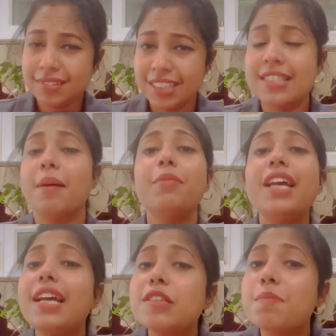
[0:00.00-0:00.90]

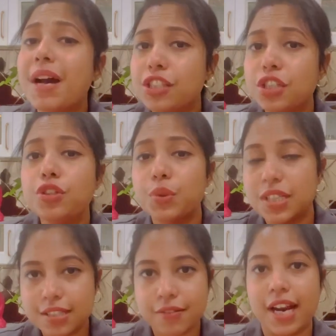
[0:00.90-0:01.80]
something is matching to
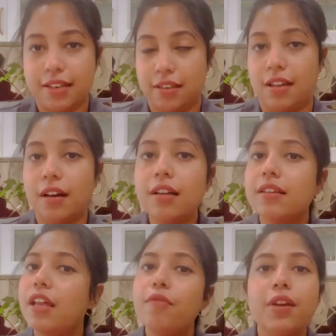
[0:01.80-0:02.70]
this criteria,
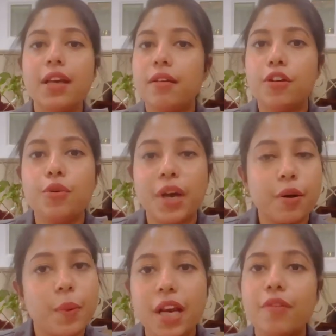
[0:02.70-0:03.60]
then you can
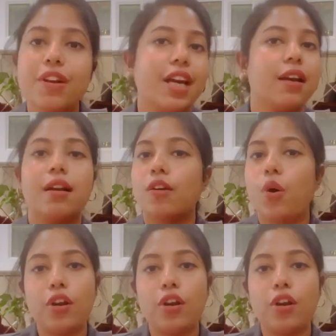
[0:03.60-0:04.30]
wait, we can call